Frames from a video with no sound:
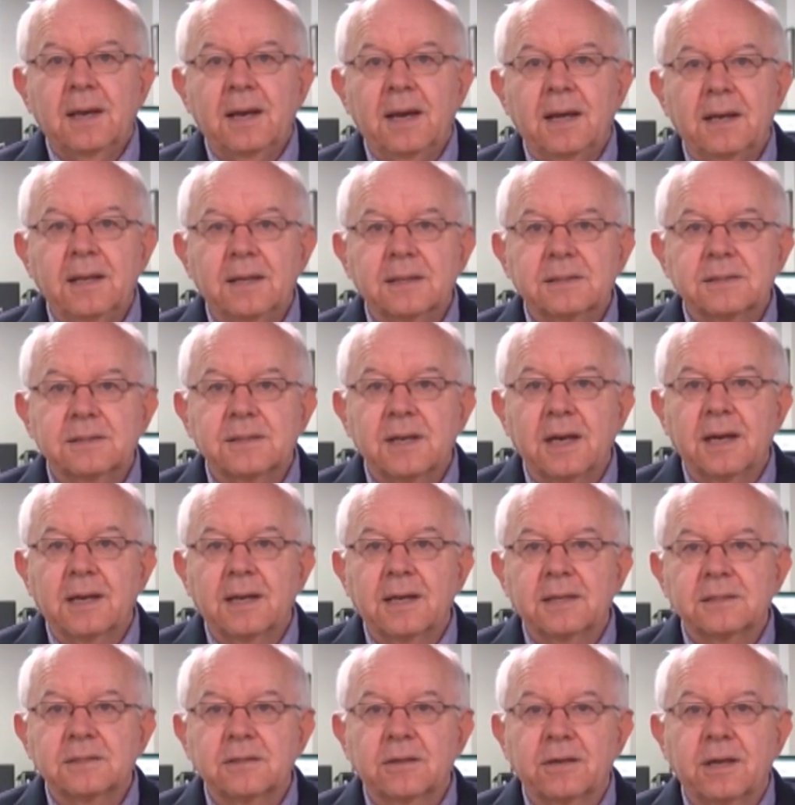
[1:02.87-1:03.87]
And he is
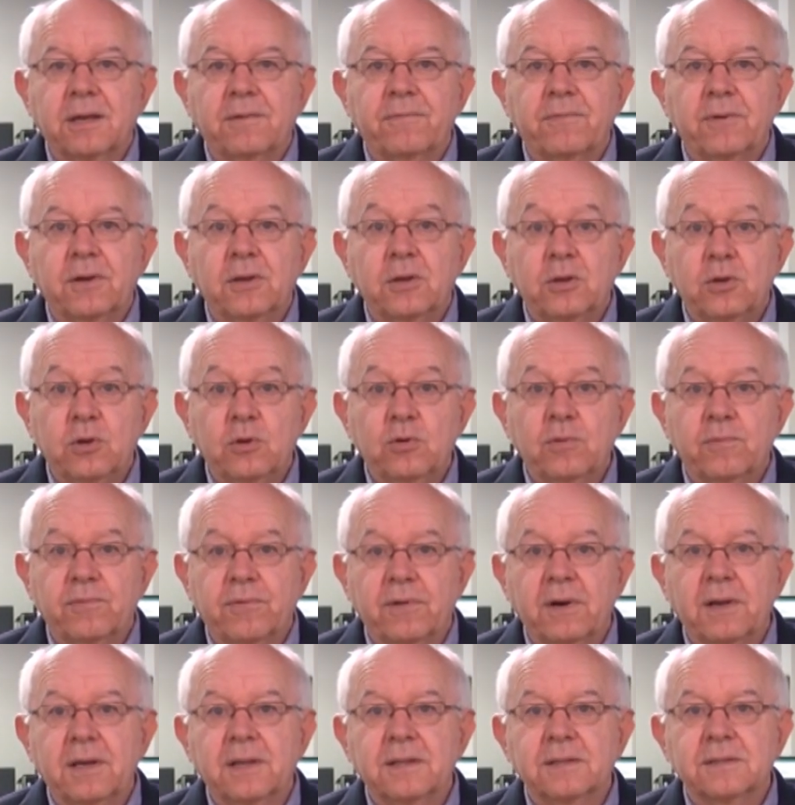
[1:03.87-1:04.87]
saying he is looking for new
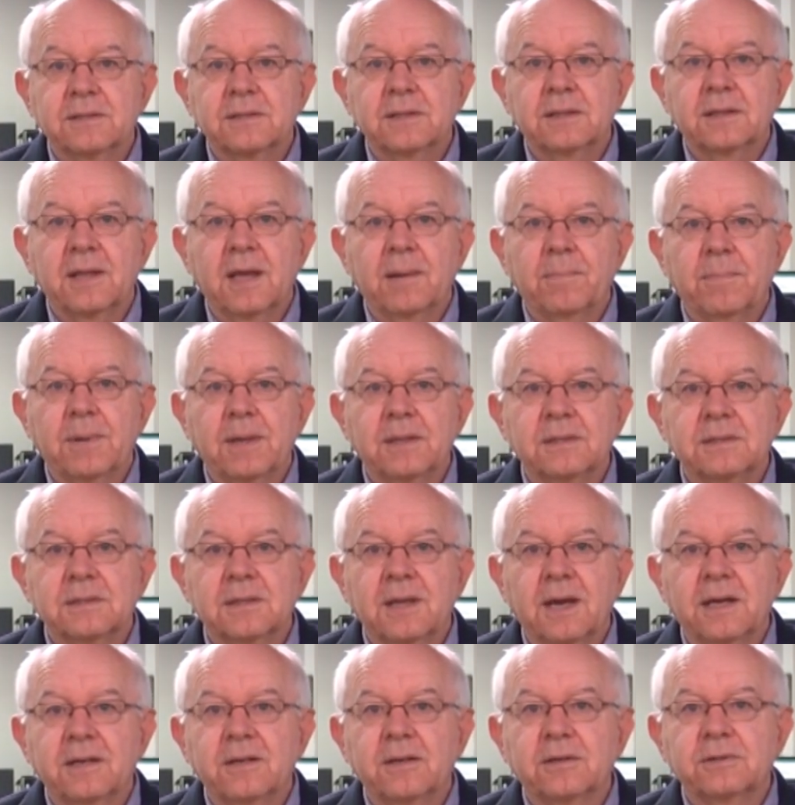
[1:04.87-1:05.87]
friends, and that means
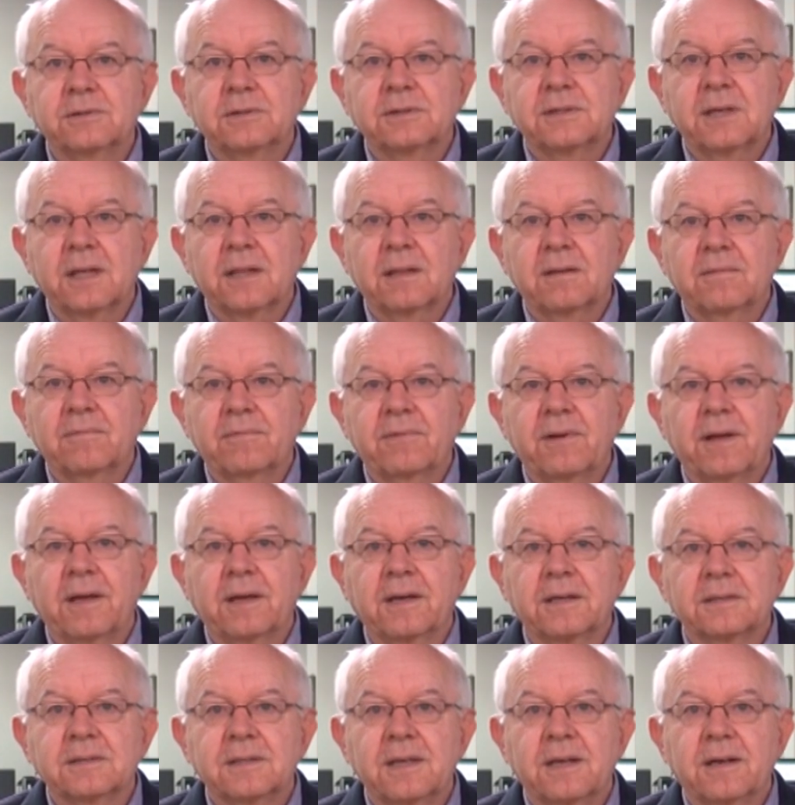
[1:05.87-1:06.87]
NATO's southern
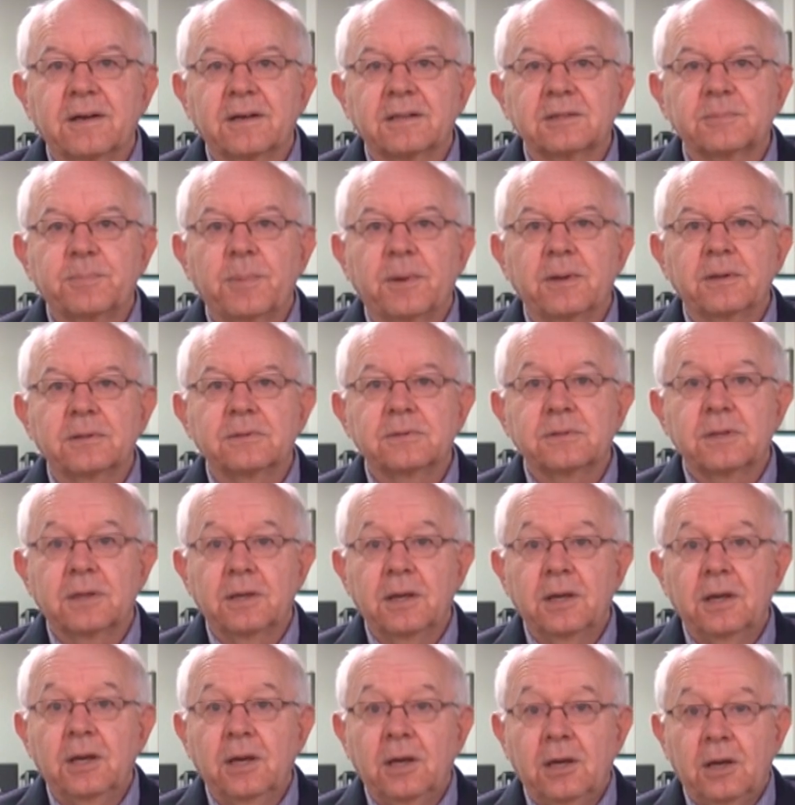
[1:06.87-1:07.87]
flank is now exposed.
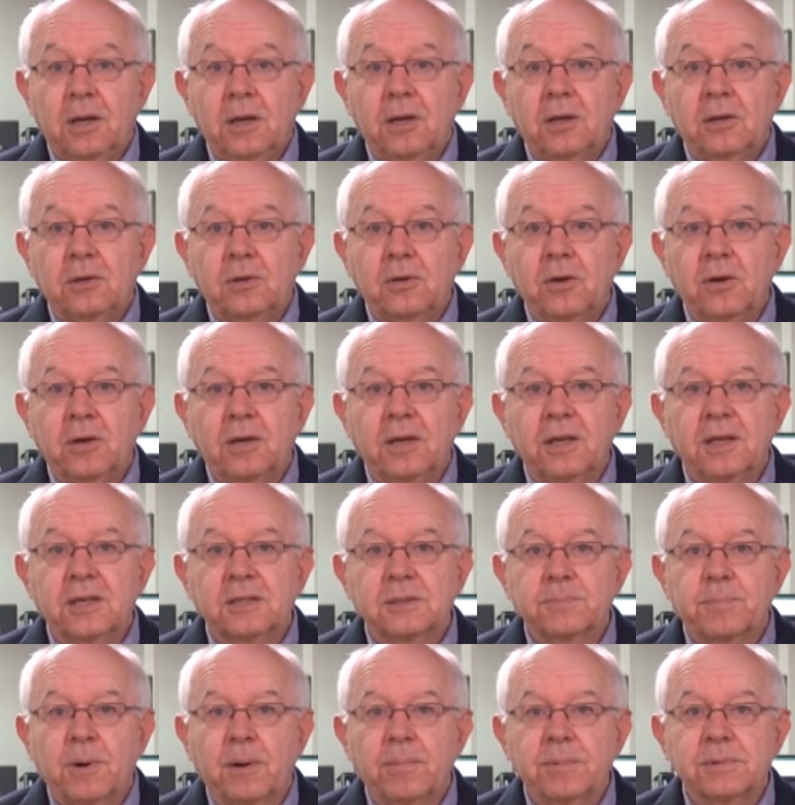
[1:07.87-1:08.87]
Turkey
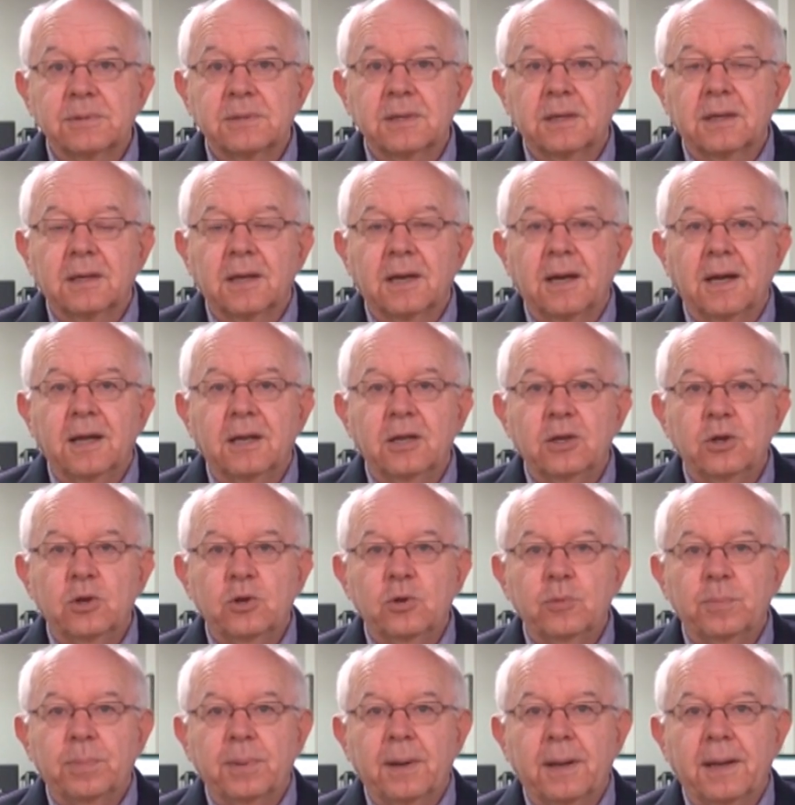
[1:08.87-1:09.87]
is promising a
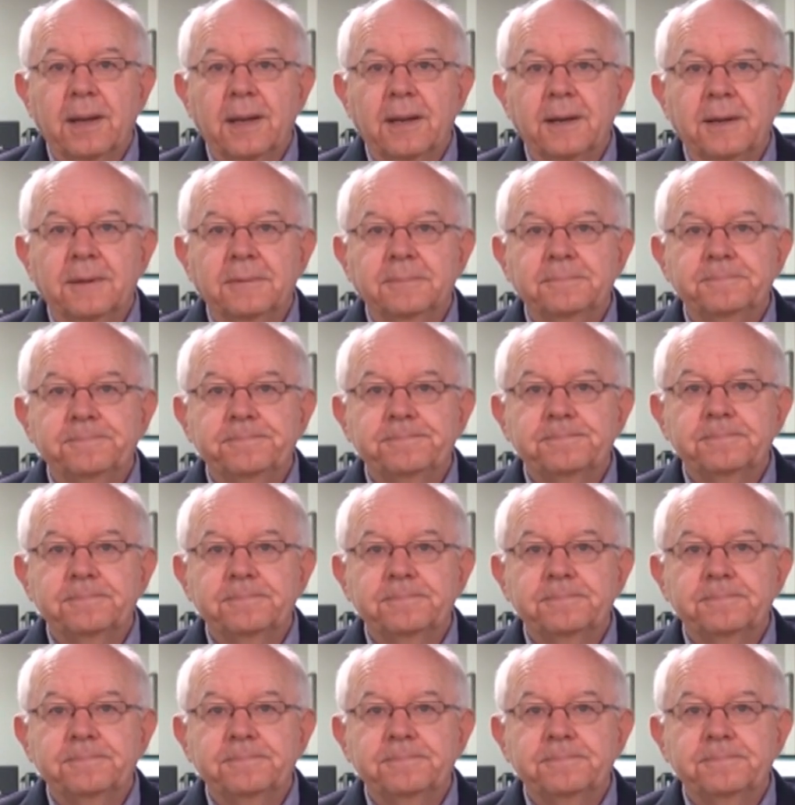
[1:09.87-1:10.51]
new plan.